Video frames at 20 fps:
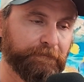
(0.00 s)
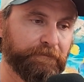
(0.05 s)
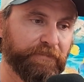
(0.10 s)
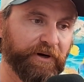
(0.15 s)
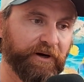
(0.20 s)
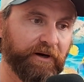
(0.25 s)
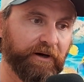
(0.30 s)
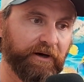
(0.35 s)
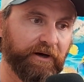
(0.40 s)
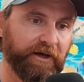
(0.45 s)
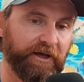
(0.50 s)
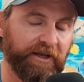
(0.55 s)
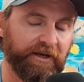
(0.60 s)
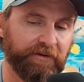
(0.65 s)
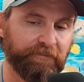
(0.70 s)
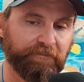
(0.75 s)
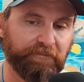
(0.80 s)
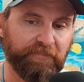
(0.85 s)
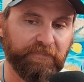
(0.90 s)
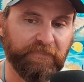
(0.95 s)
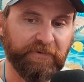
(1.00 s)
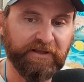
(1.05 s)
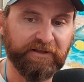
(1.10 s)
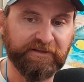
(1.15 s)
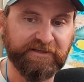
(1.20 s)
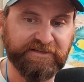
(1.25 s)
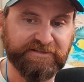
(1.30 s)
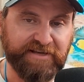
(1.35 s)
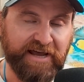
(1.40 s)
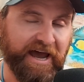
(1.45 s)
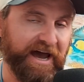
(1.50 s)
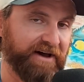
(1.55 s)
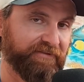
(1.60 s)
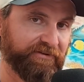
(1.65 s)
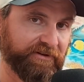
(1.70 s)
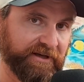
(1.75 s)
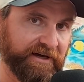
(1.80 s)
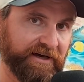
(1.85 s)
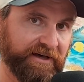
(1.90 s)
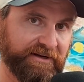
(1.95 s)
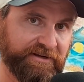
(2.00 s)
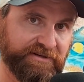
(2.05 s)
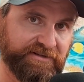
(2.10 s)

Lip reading: but at least half of that